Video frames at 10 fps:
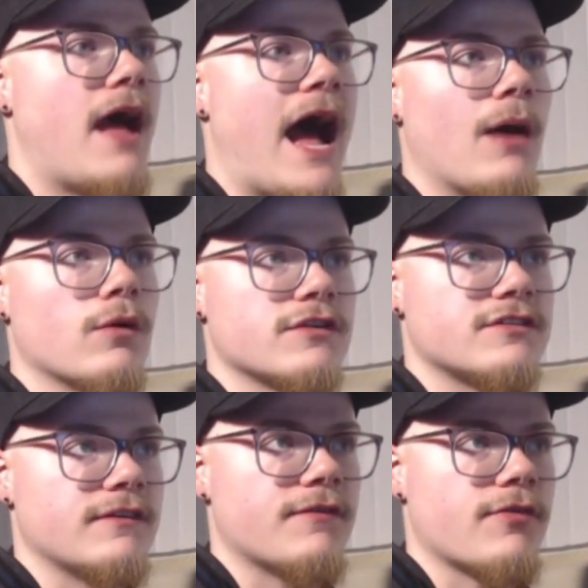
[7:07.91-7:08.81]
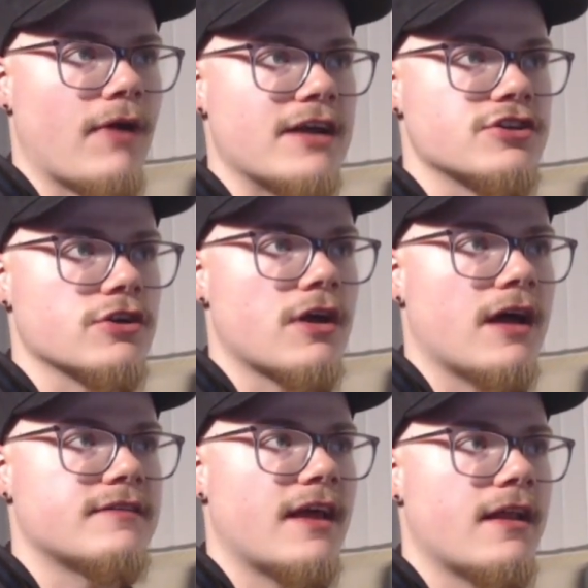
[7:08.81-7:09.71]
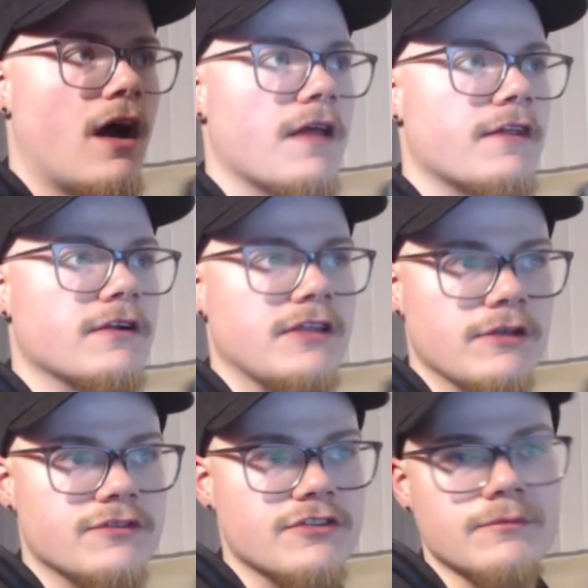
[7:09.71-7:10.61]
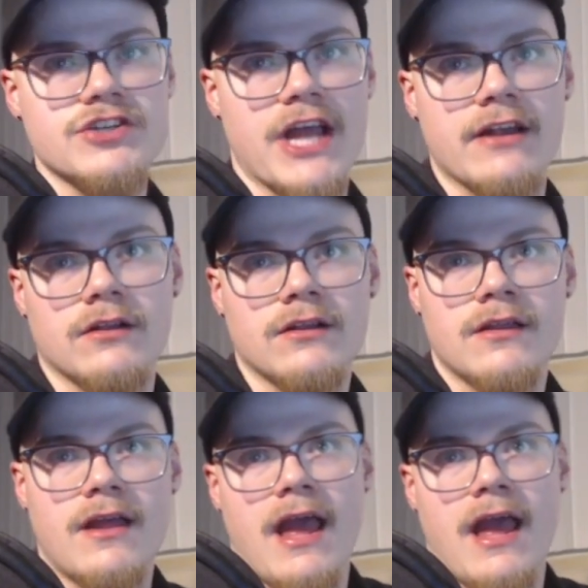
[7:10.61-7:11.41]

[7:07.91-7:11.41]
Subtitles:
hours of Thrasher content on their YouTube channel,